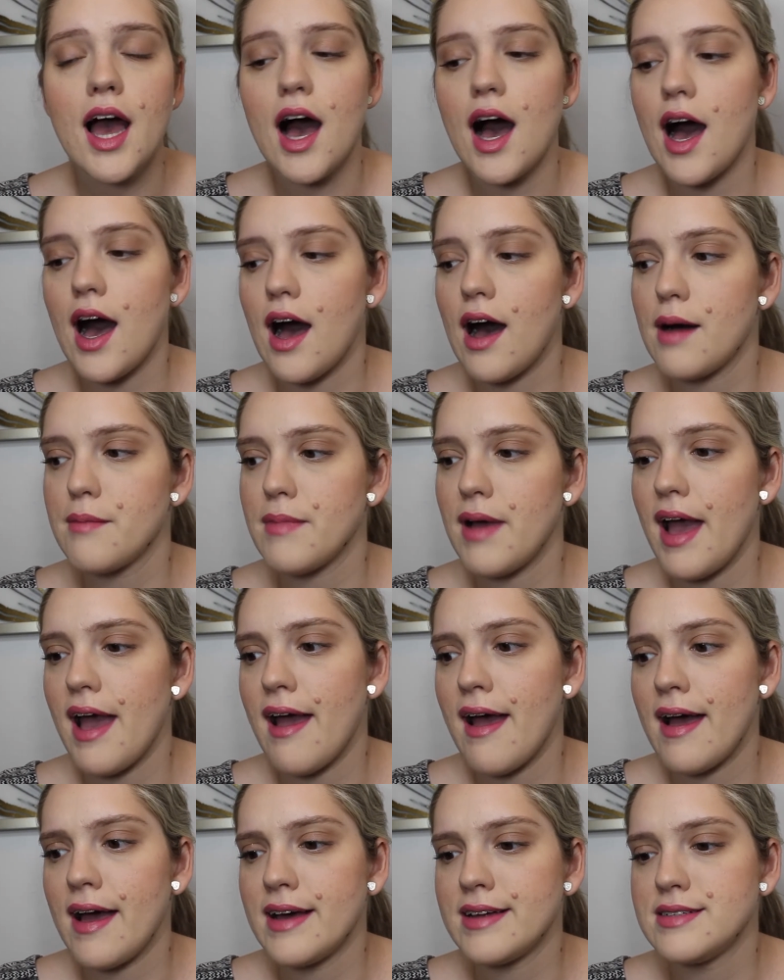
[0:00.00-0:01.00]

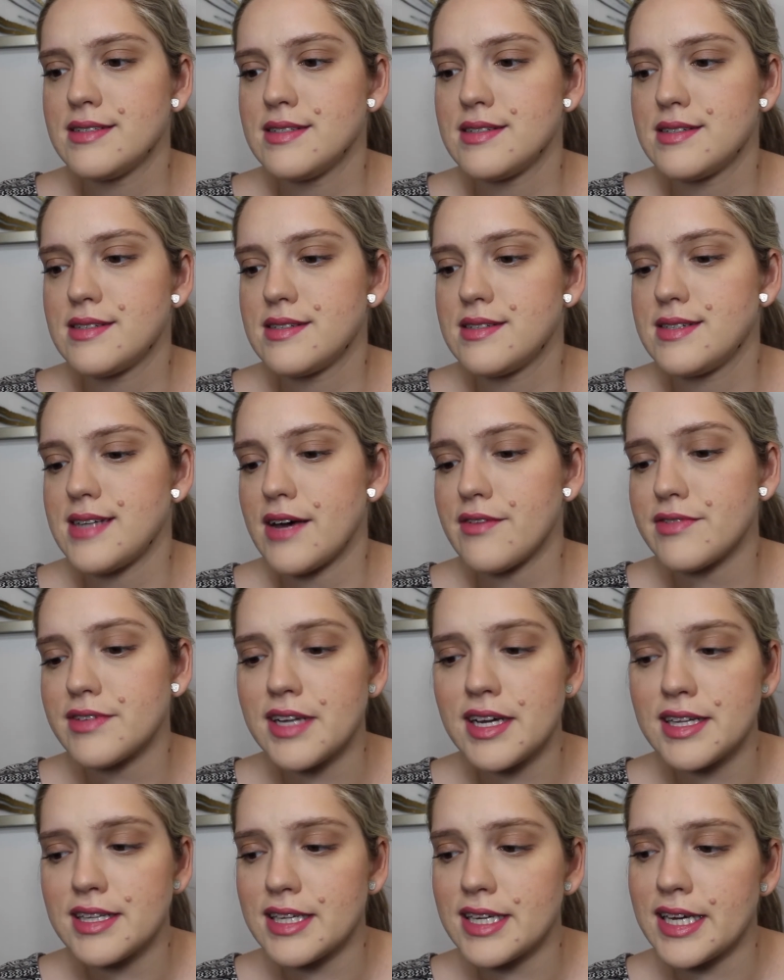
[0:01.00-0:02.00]
and
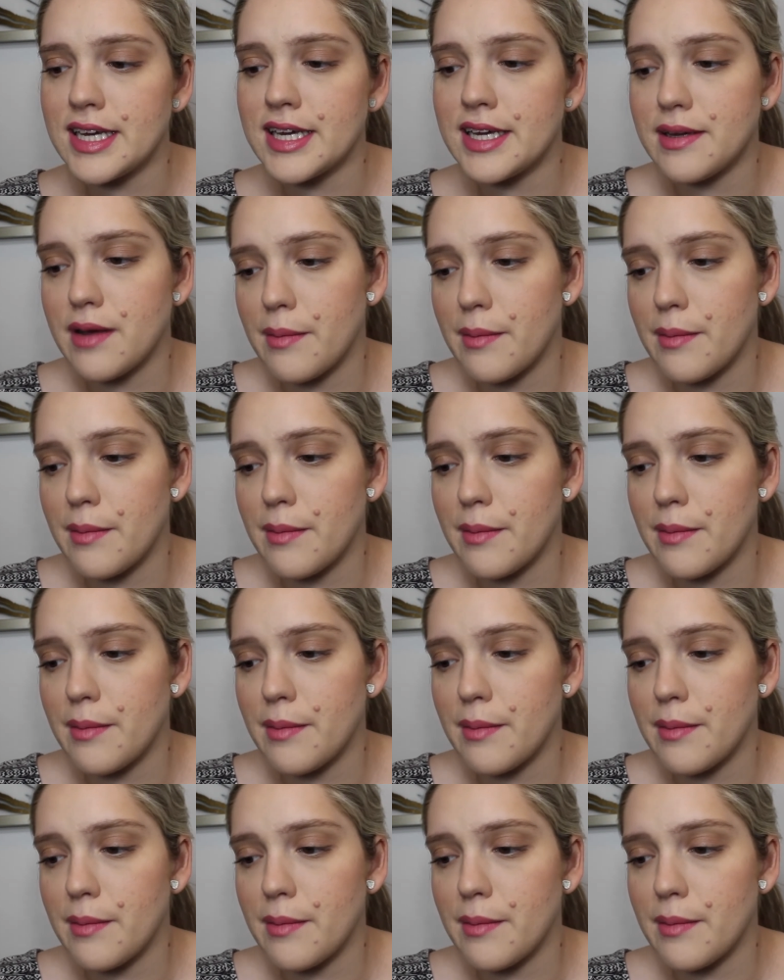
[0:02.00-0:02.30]
definitely,